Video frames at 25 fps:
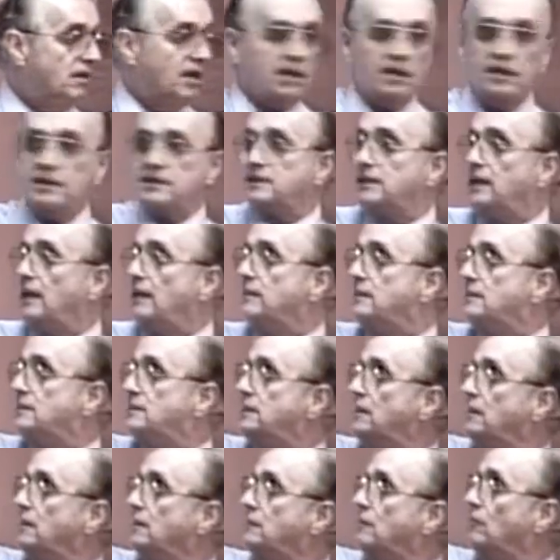It'll ascend to
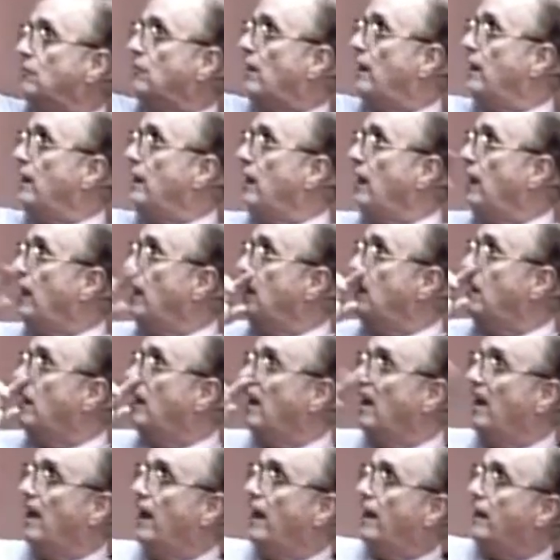sit at the right hand,
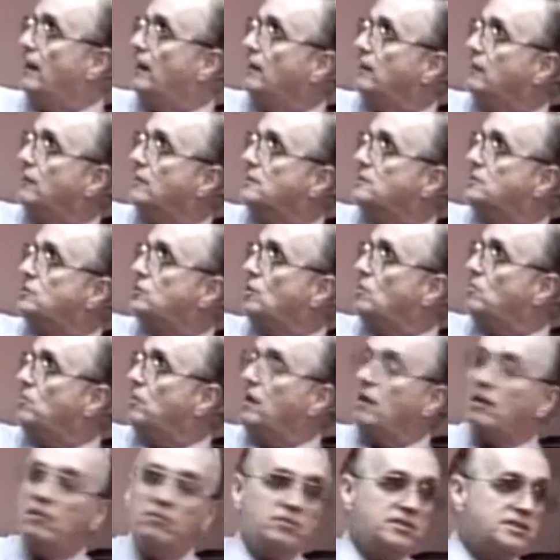and it'll consume
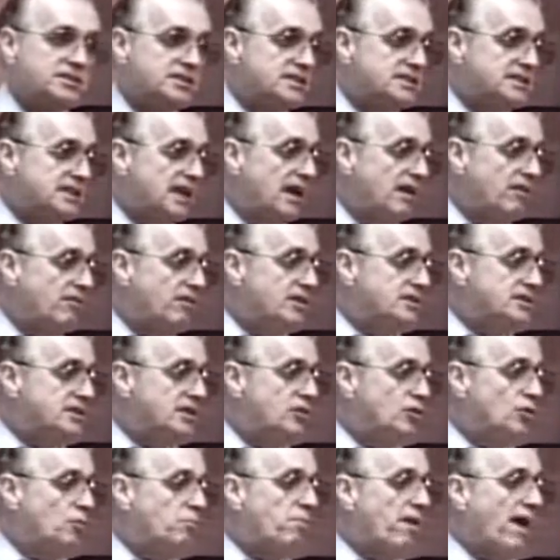here, which is Aries,
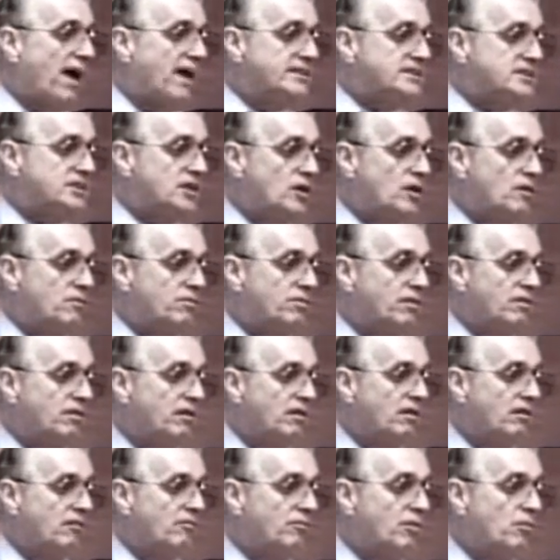and you'll pass over
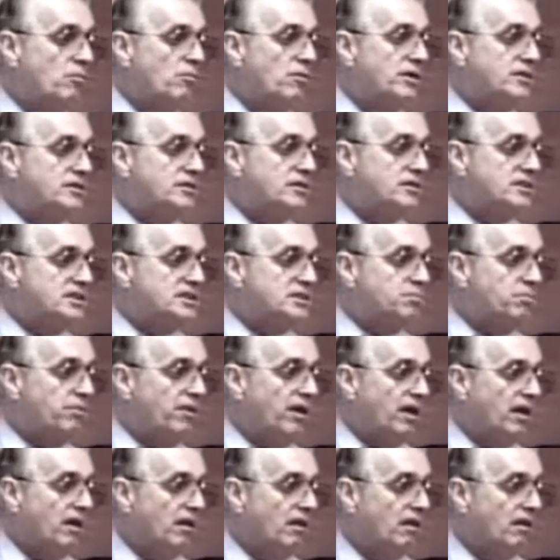from winter to
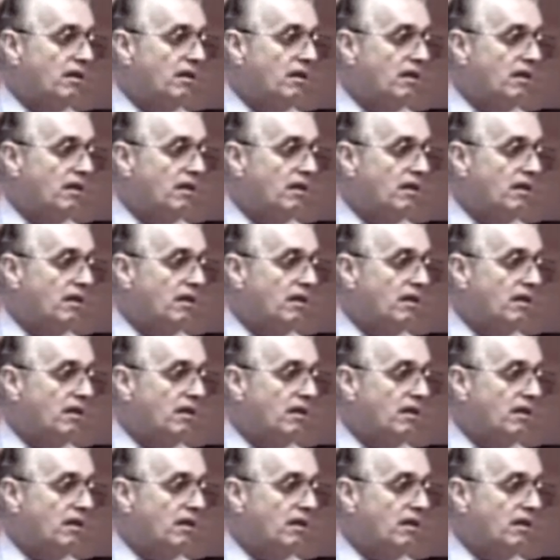spring.